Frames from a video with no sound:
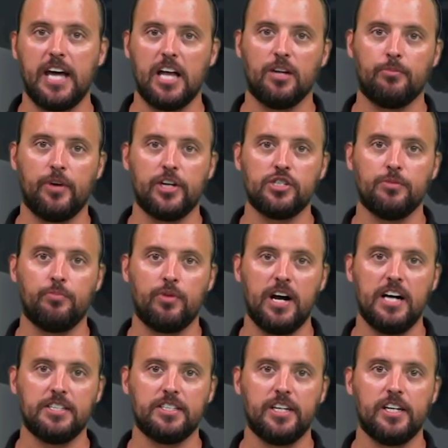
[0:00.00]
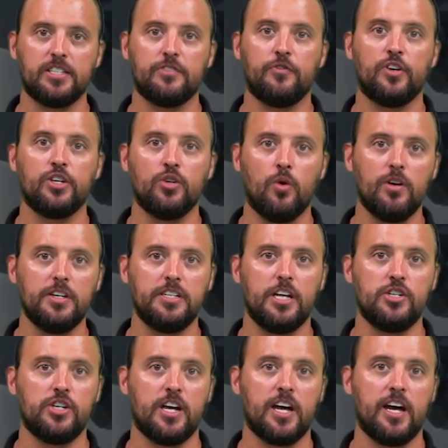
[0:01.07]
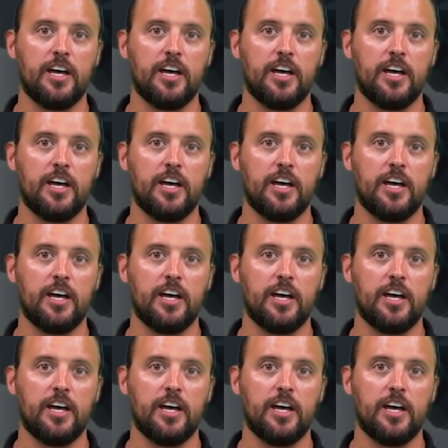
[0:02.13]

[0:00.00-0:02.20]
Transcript: calibration process for your DJI